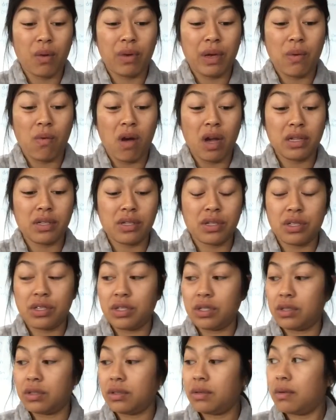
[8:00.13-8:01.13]
we want to
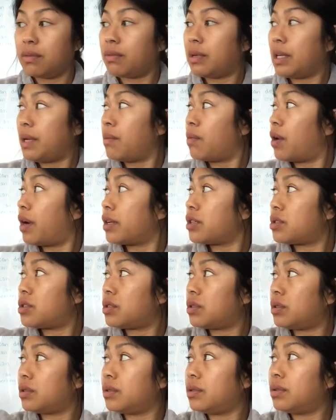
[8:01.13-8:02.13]
do. We want
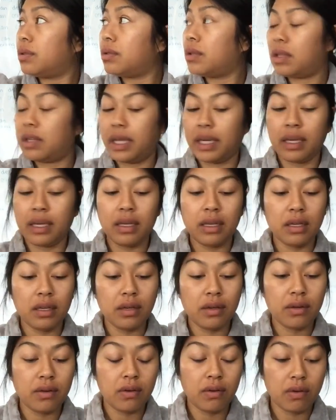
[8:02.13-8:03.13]
to, thank
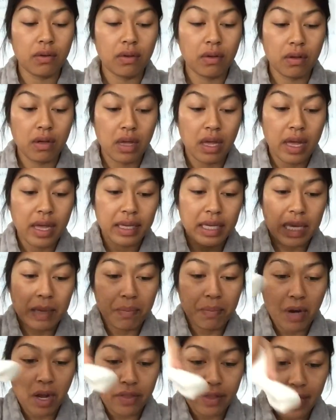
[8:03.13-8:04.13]
you,
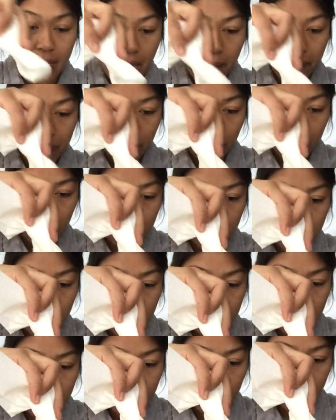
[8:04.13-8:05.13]
keep it on the apple. So
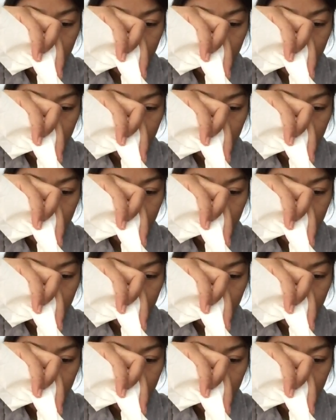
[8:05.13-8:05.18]
I'm just